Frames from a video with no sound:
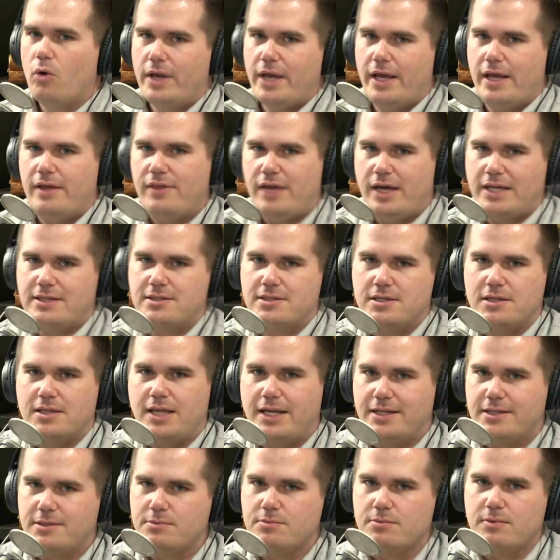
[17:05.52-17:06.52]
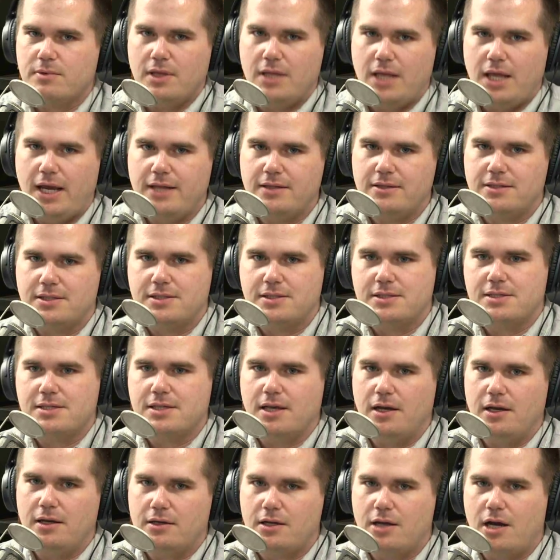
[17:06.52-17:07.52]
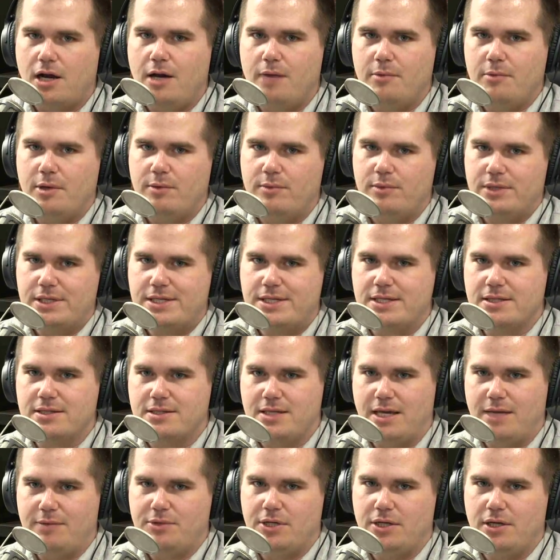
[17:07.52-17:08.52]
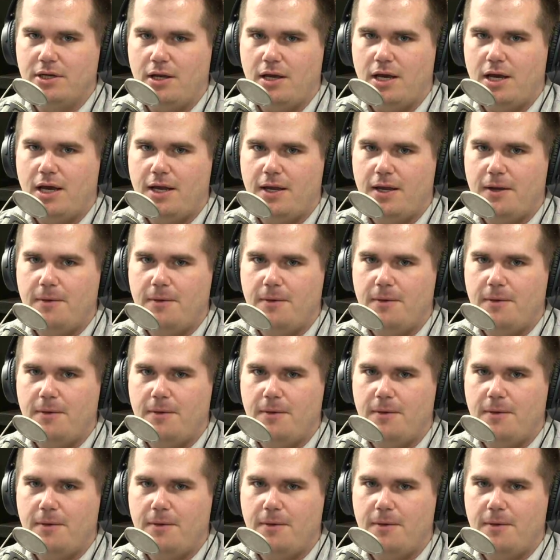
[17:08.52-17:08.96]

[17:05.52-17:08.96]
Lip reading: Okay. That's a common misconception.